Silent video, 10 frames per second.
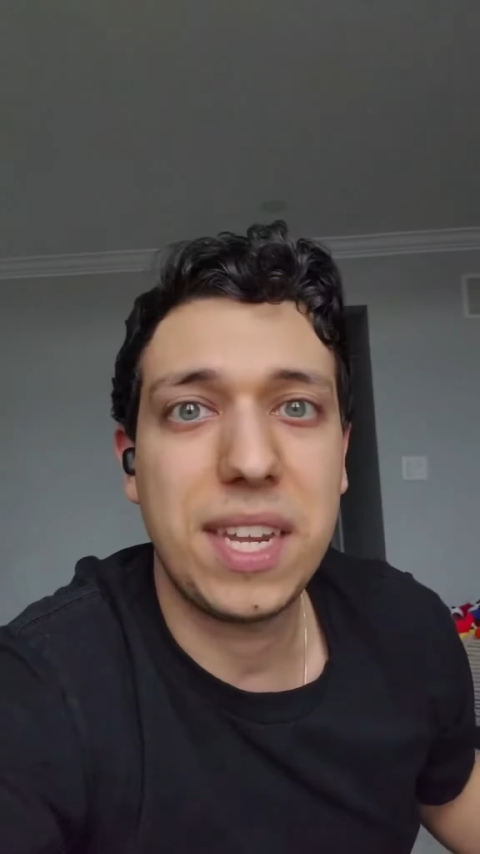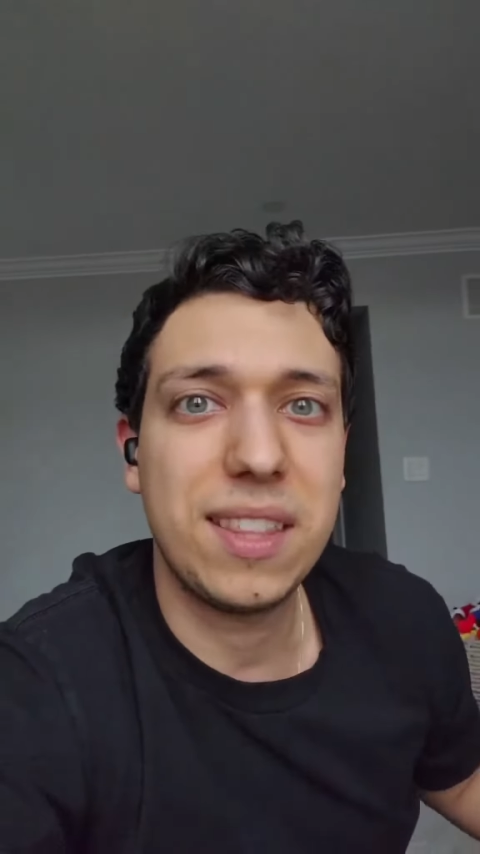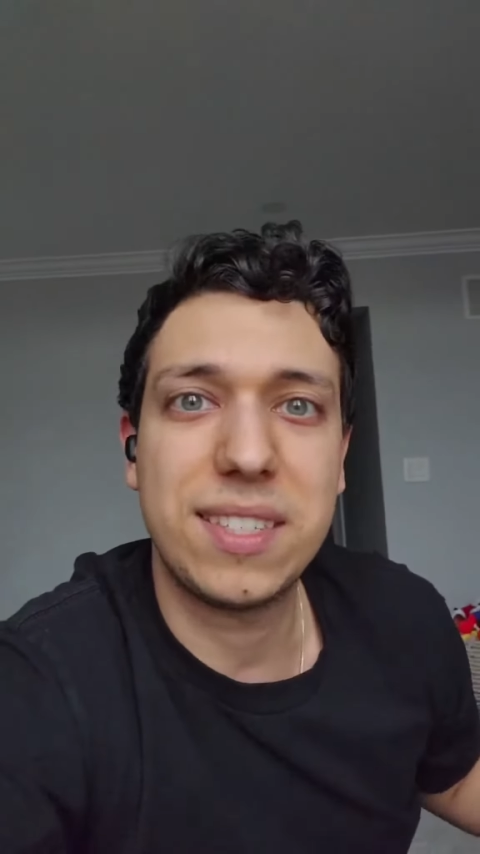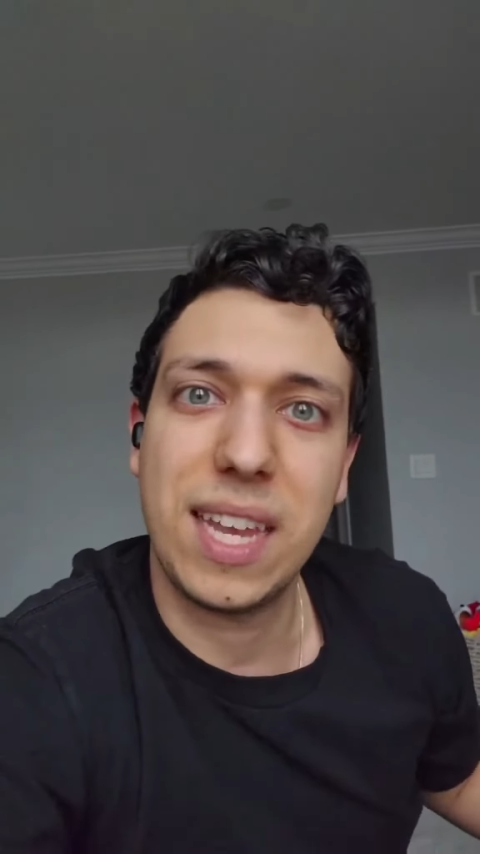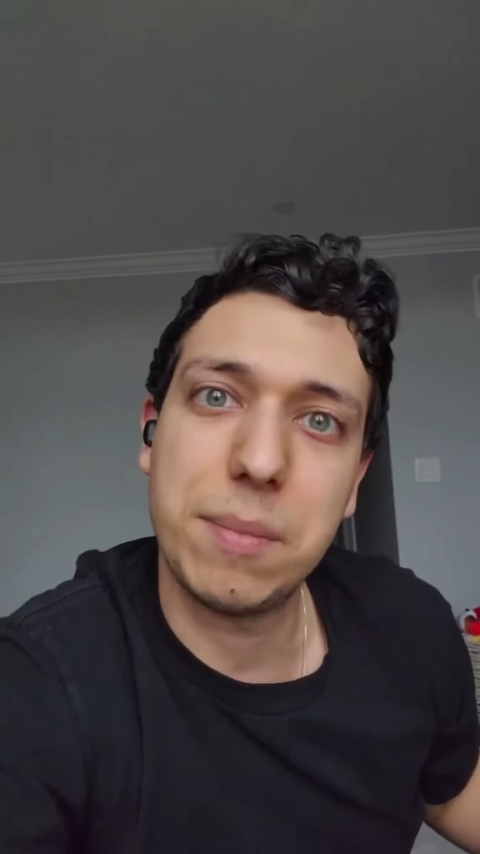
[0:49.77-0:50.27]
But then
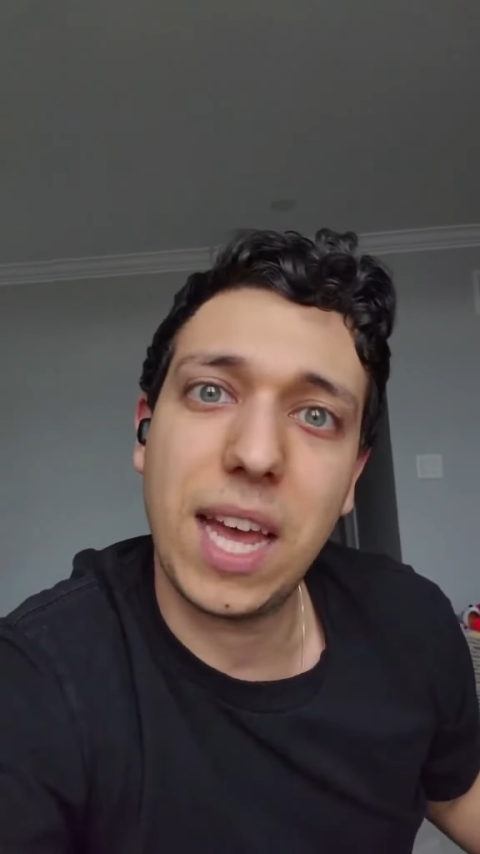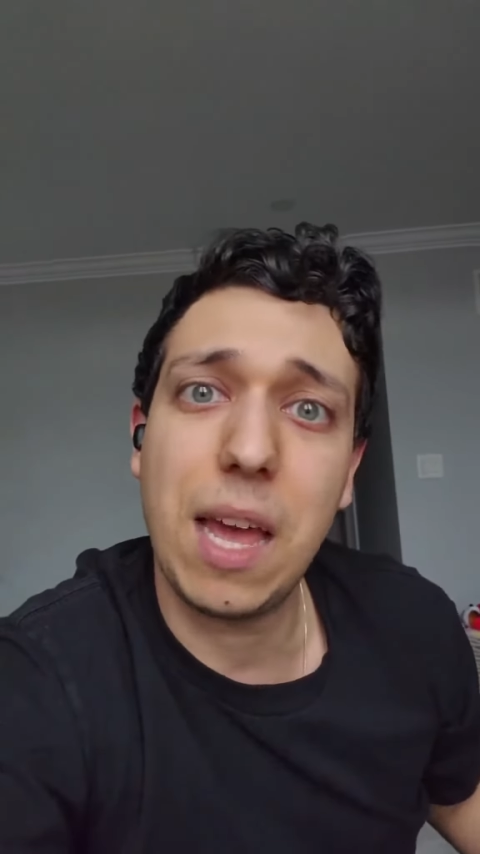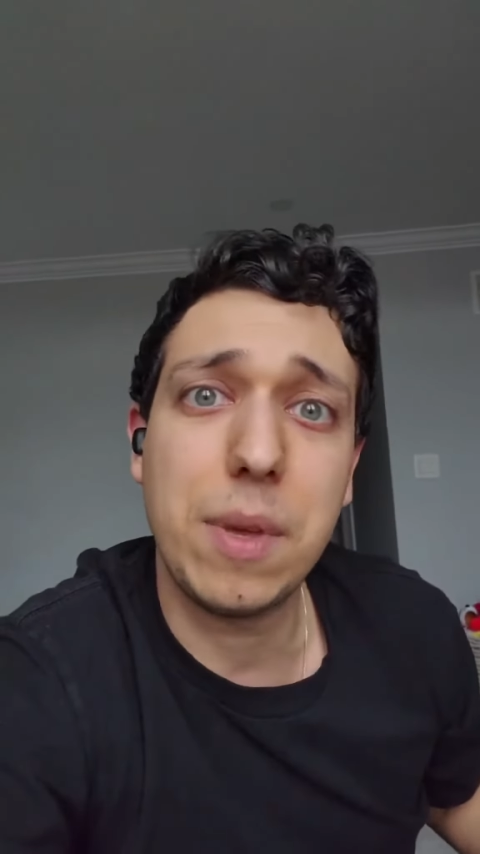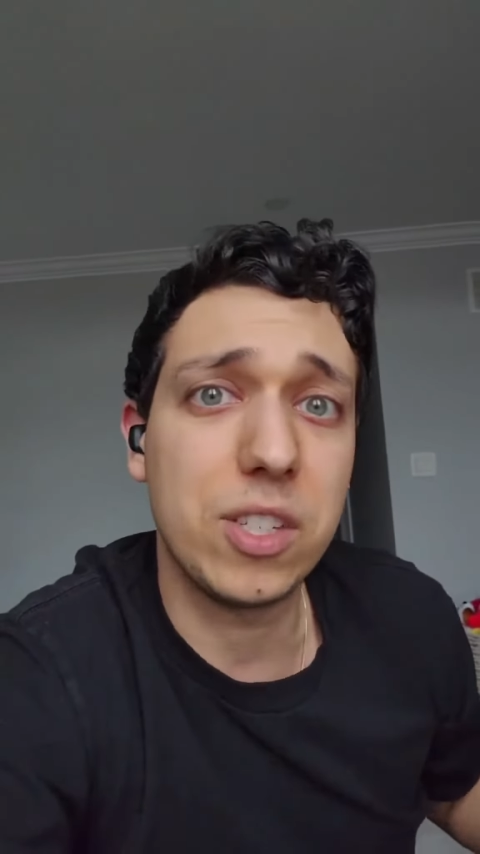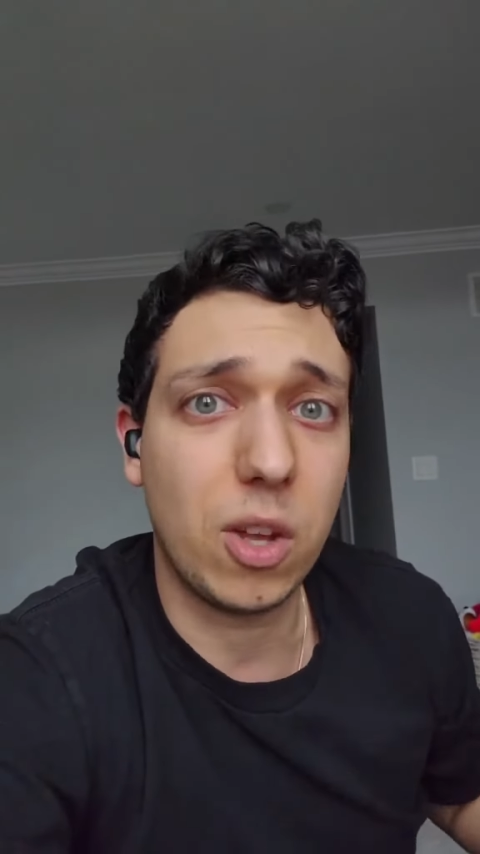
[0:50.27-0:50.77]
at the same
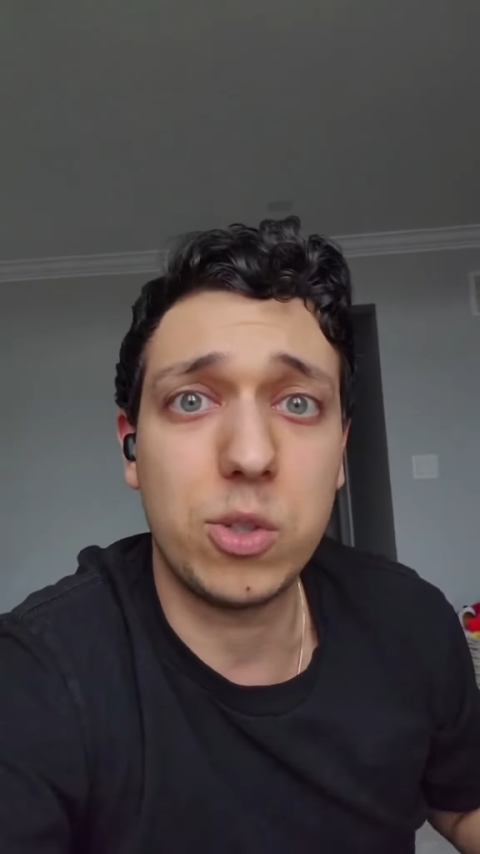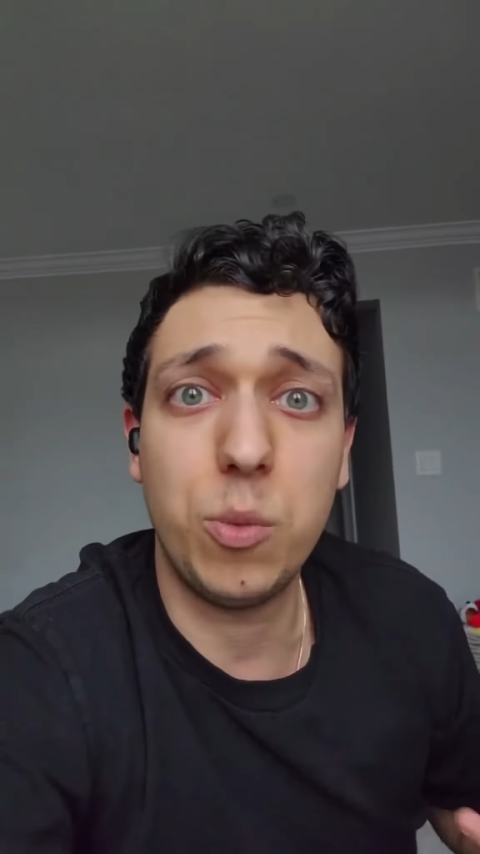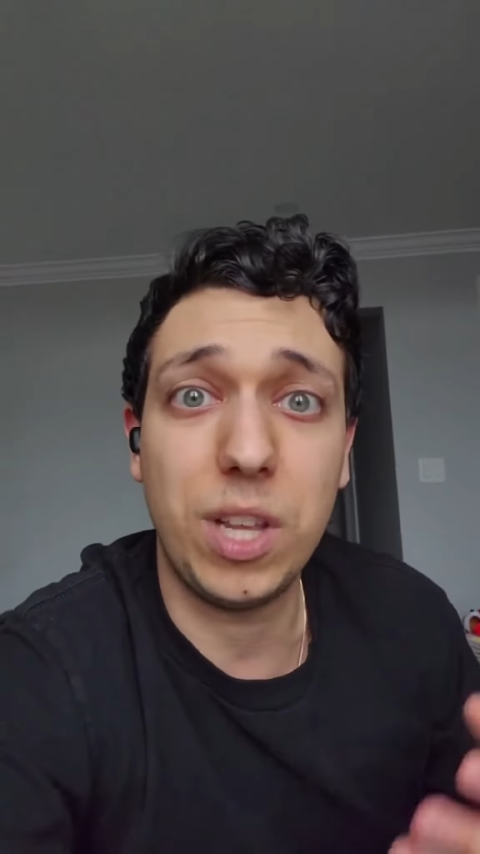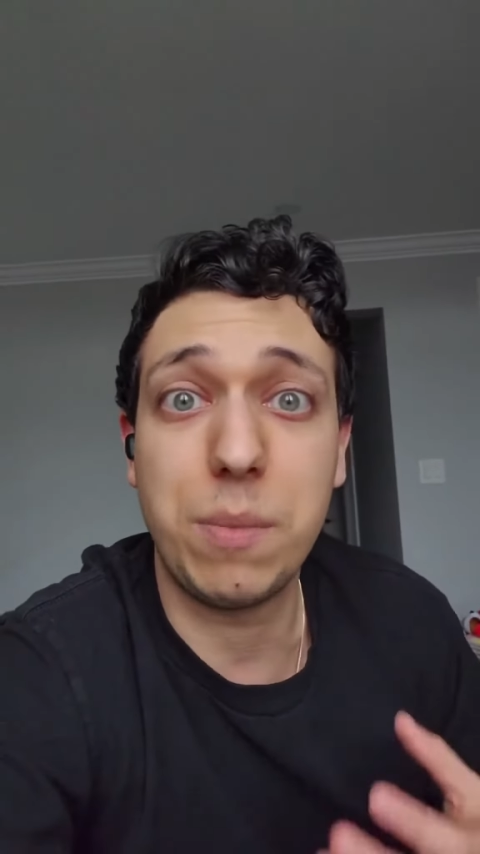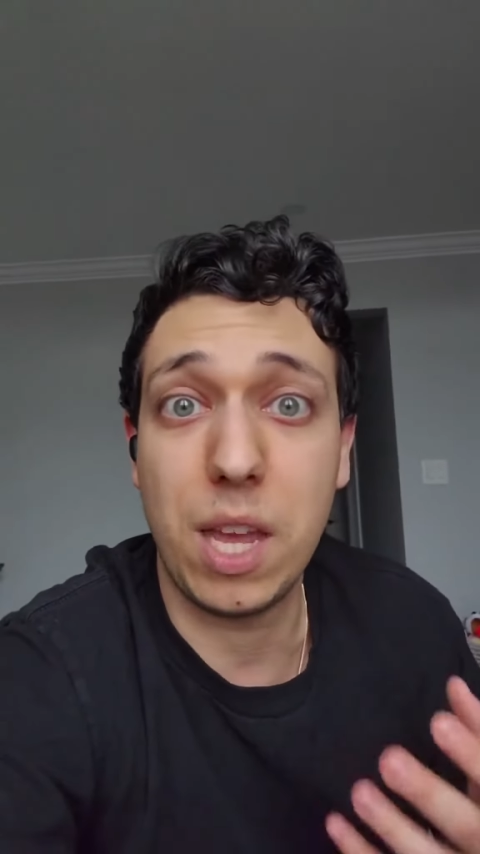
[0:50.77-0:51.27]
time, he has
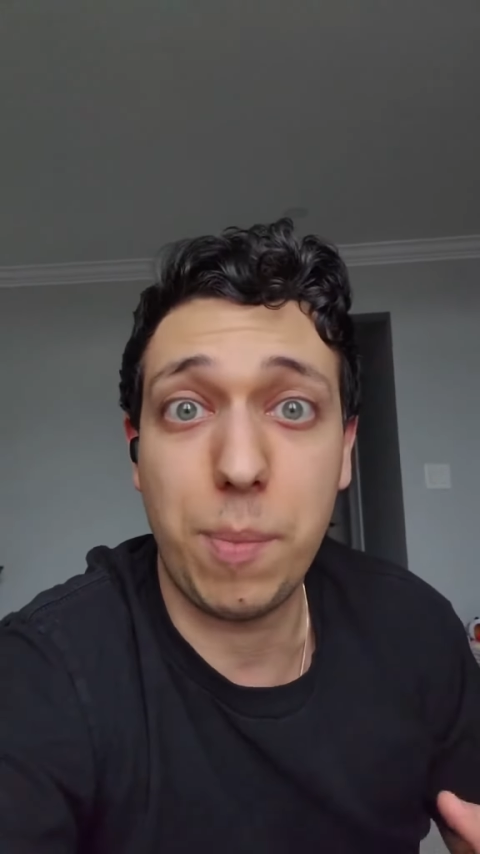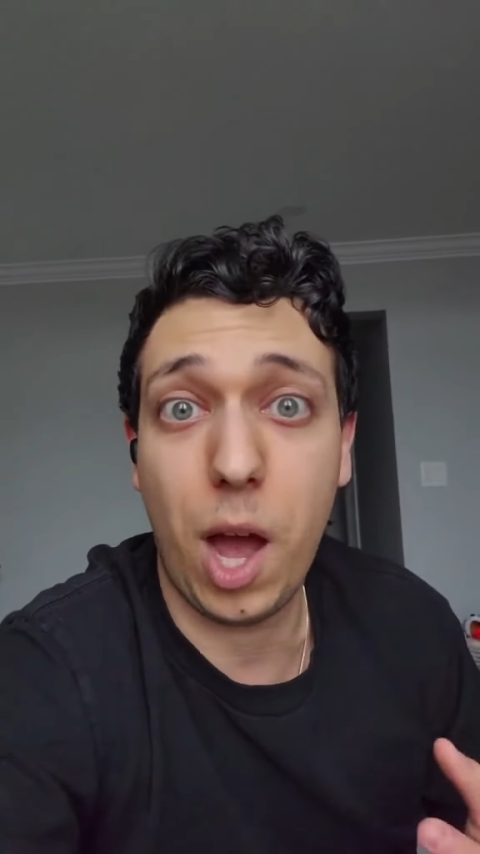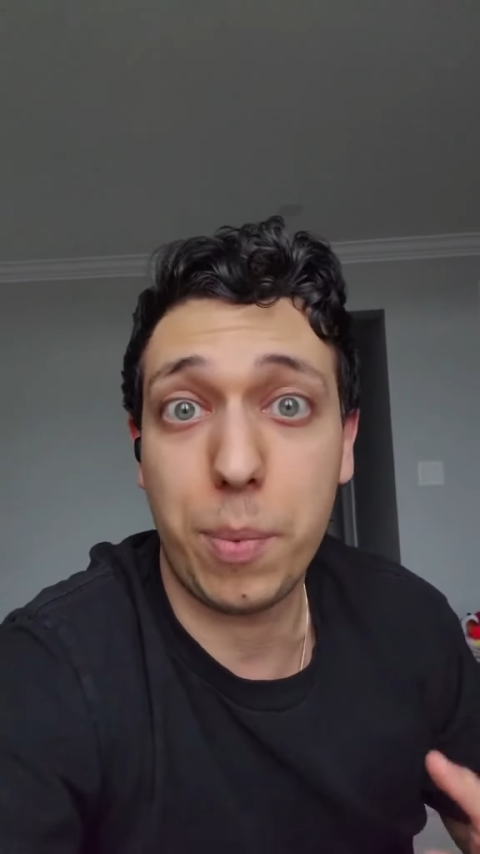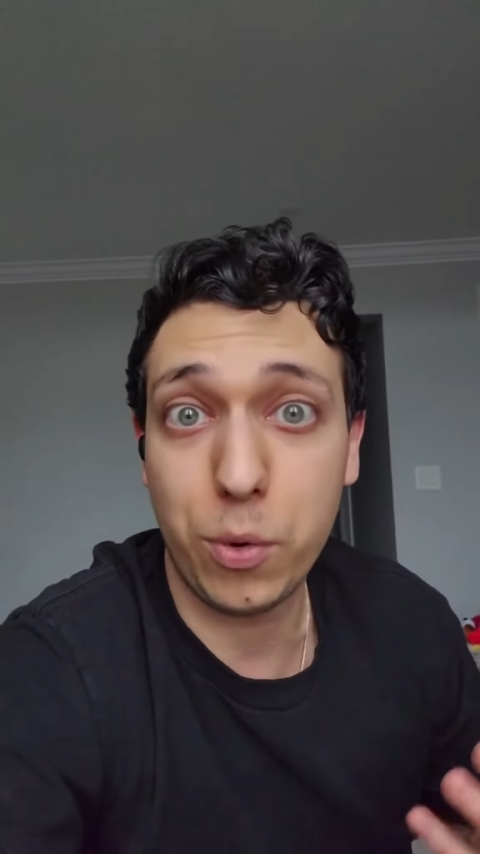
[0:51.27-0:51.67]
also blamed hip-hop